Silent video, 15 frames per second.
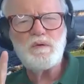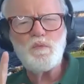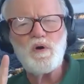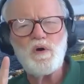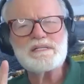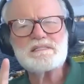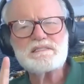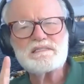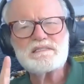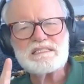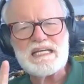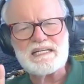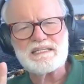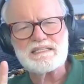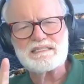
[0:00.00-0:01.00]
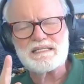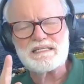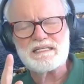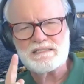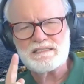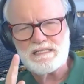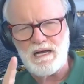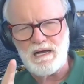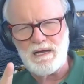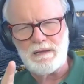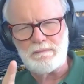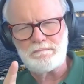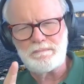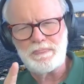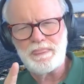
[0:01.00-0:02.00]
at any one second
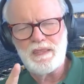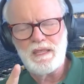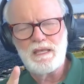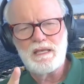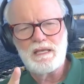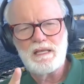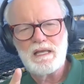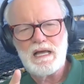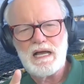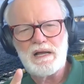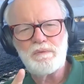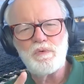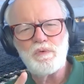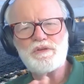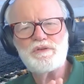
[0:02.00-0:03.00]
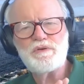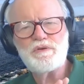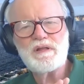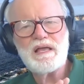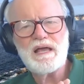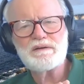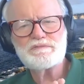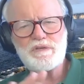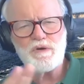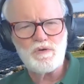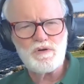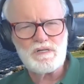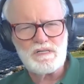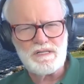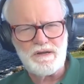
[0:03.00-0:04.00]
in time, I want you
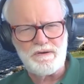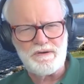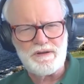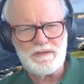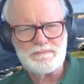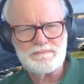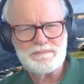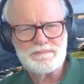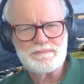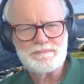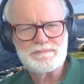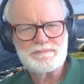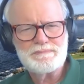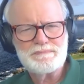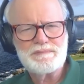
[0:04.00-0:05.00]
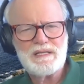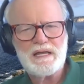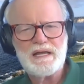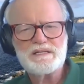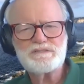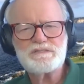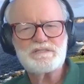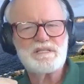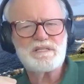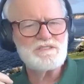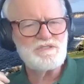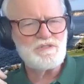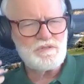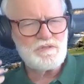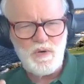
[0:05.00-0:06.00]
to have total clarity
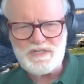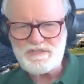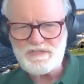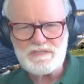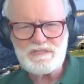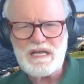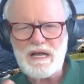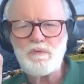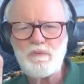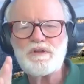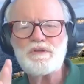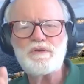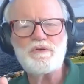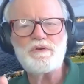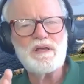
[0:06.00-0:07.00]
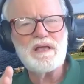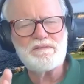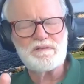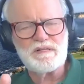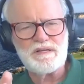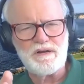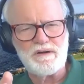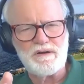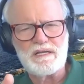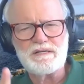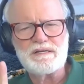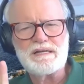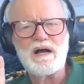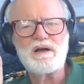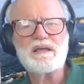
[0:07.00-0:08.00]
as to these questions. I want you to
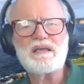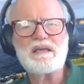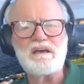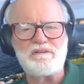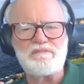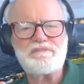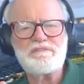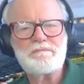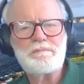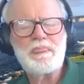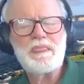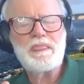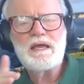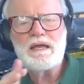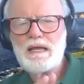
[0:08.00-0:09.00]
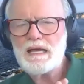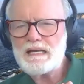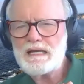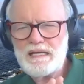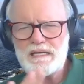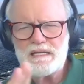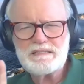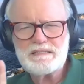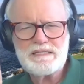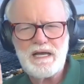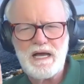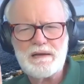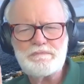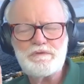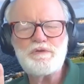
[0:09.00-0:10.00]
have clarity. Now, if at
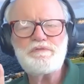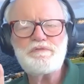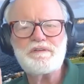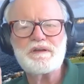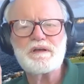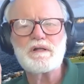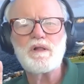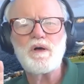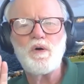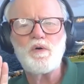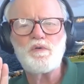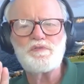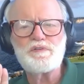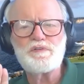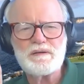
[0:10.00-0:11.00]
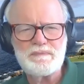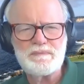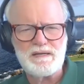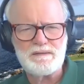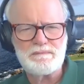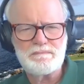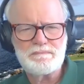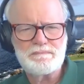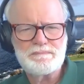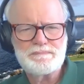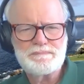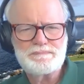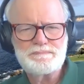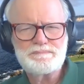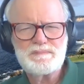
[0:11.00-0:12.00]
any time you feel
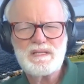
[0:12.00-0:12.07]
overcommitted,